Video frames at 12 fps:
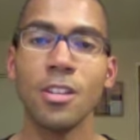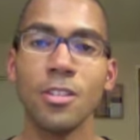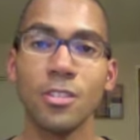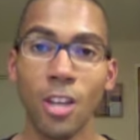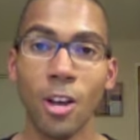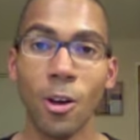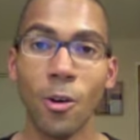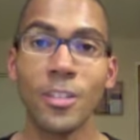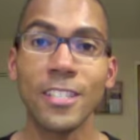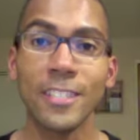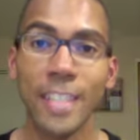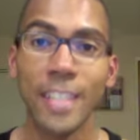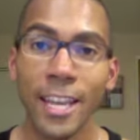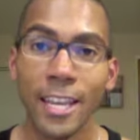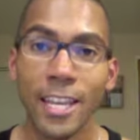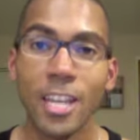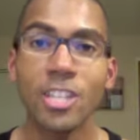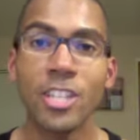So
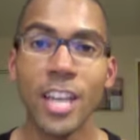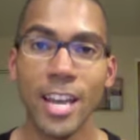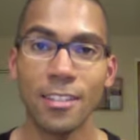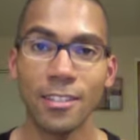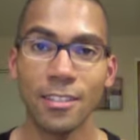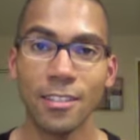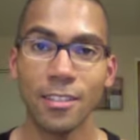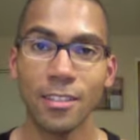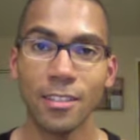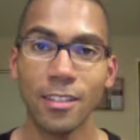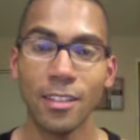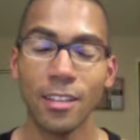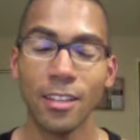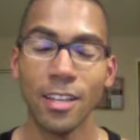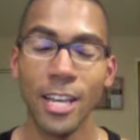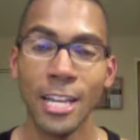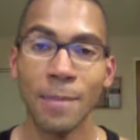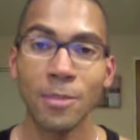say yes.
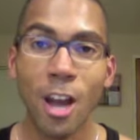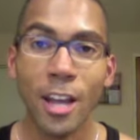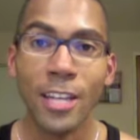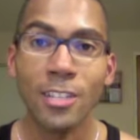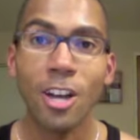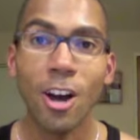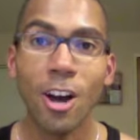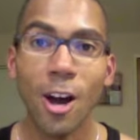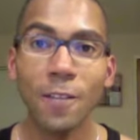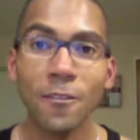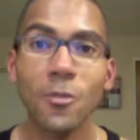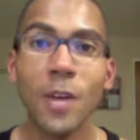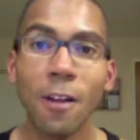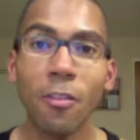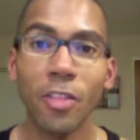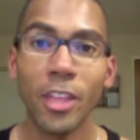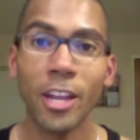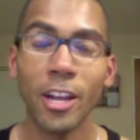And I'm talking to all of you out
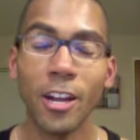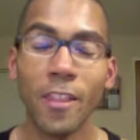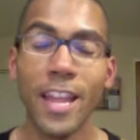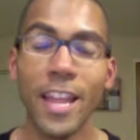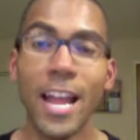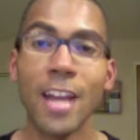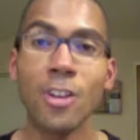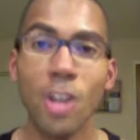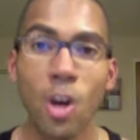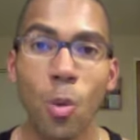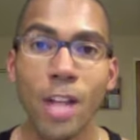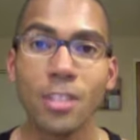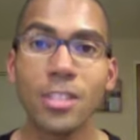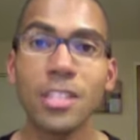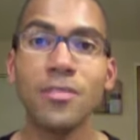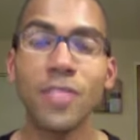there that I know watch these